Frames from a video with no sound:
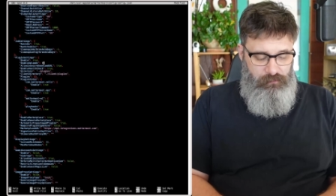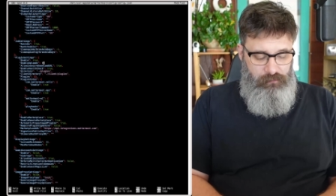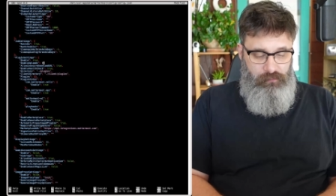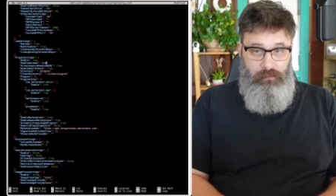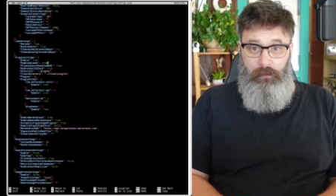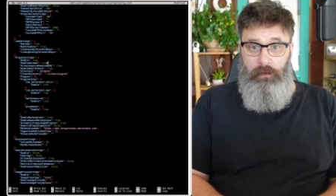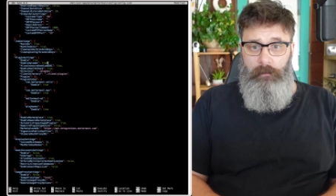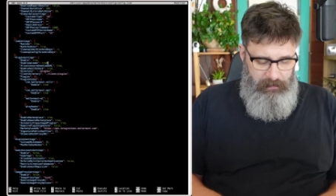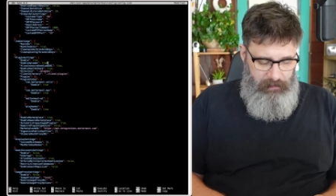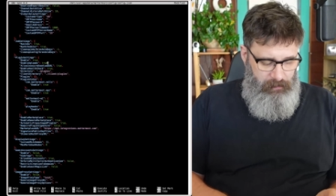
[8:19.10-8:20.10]
true.
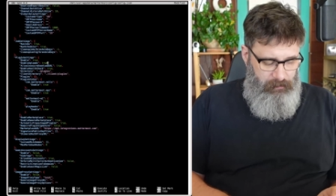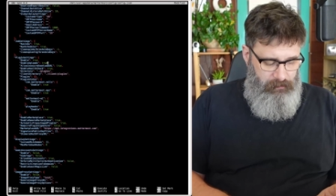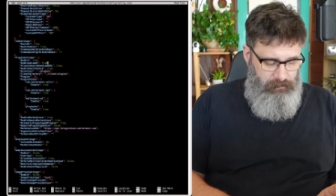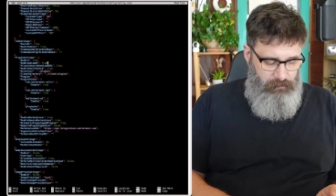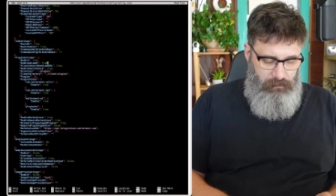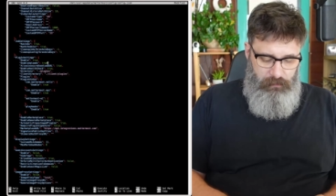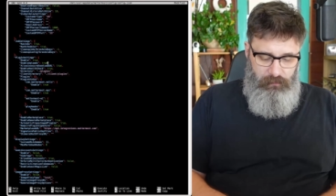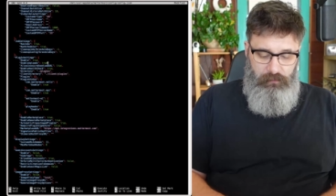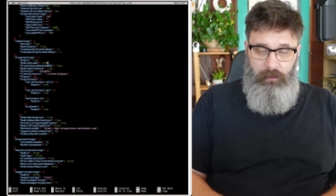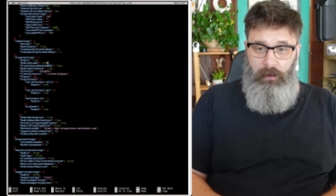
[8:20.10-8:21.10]
Then I'm going to do
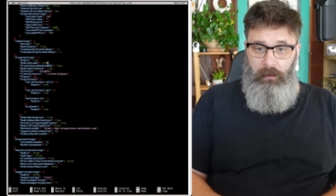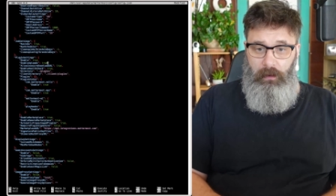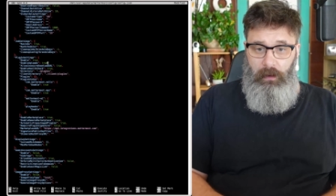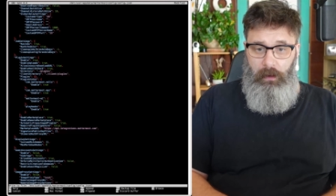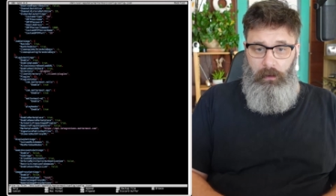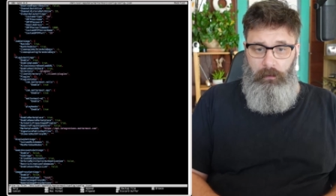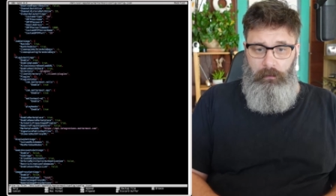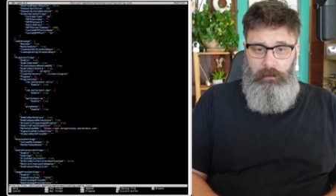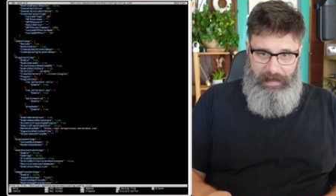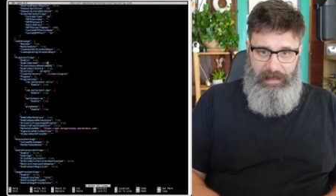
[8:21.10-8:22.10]
Control O,
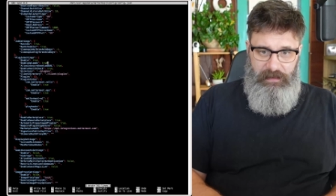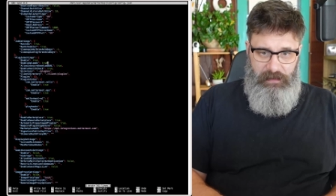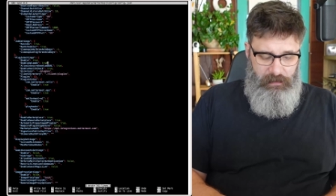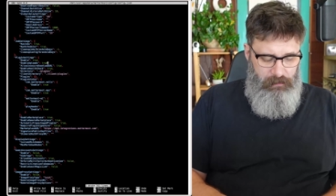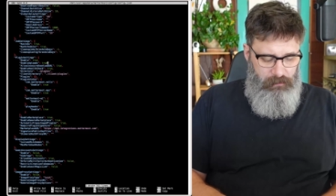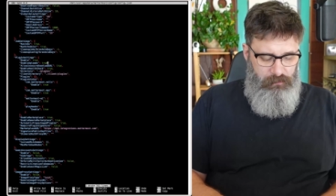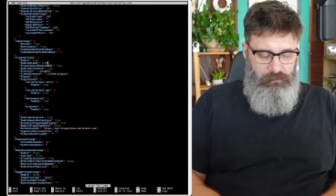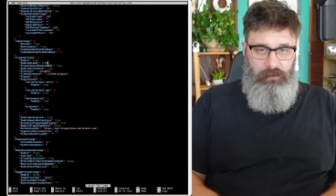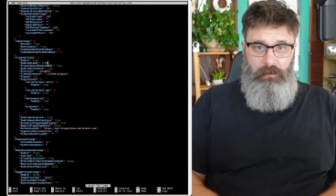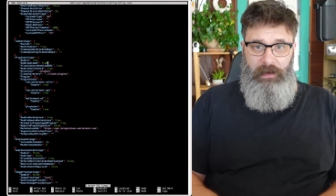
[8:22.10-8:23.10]
enter,
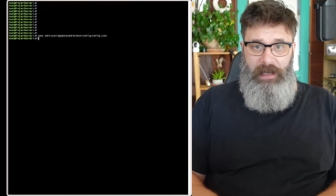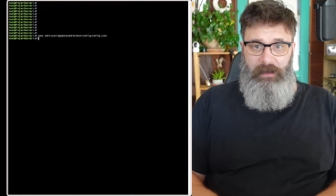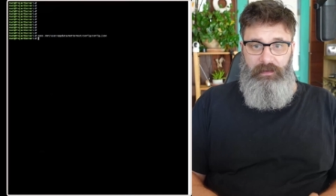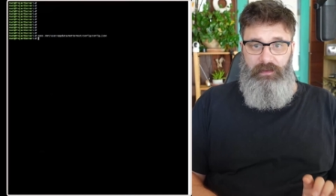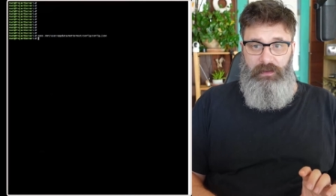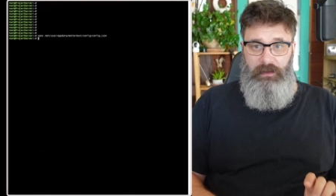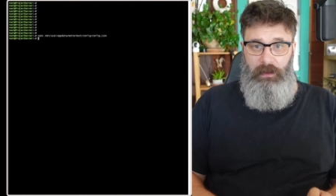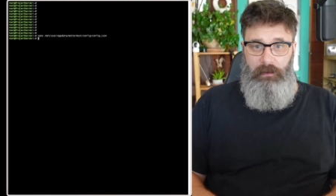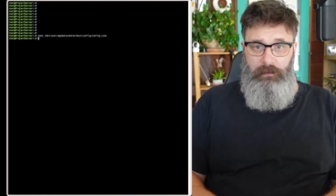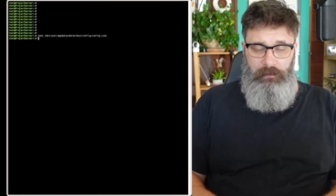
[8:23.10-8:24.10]
Control X to
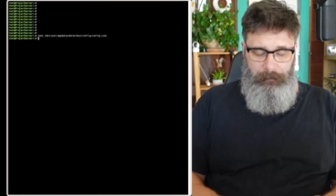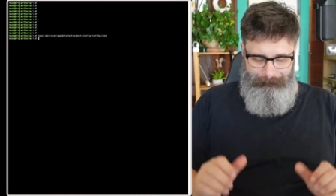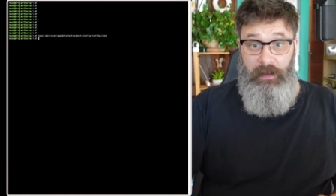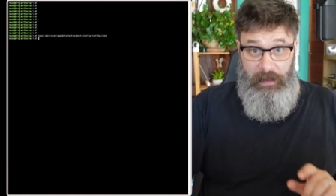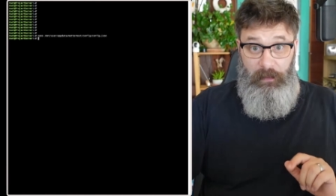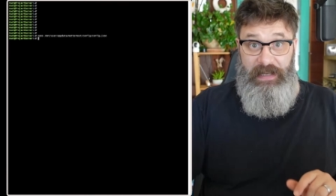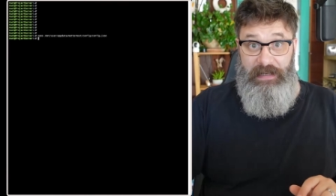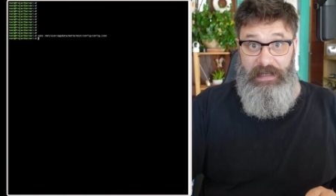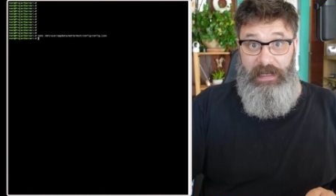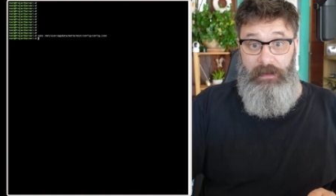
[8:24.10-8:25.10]
close. Then we can get out of